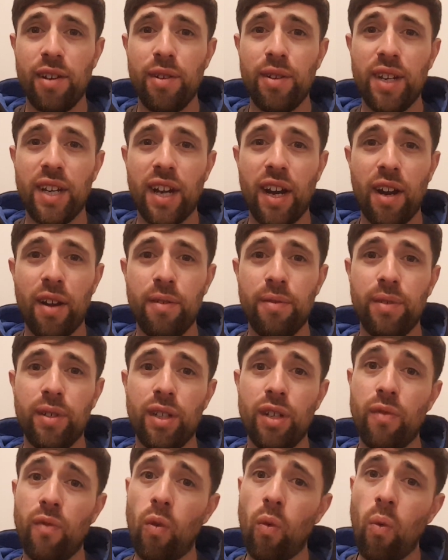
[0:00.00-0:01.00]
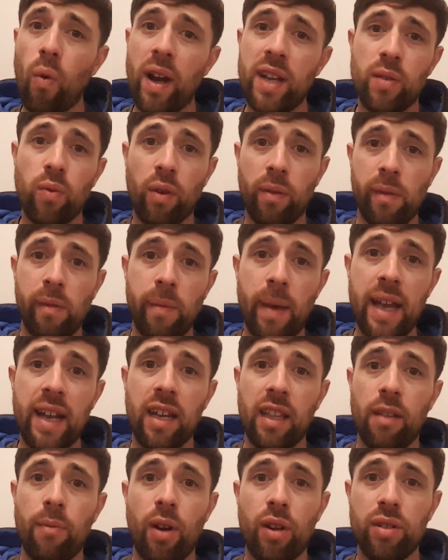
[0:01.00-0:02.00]
You know, you always want to be
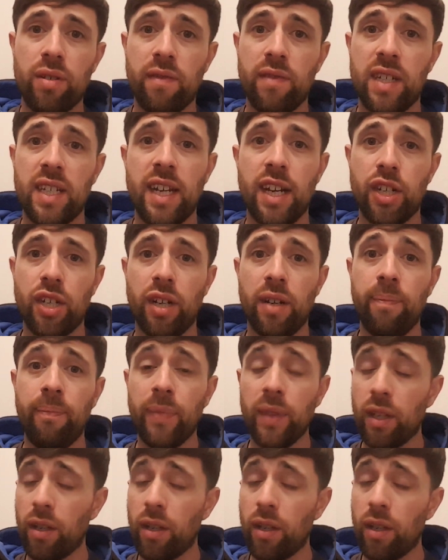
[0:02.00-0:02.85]
making the most of a session.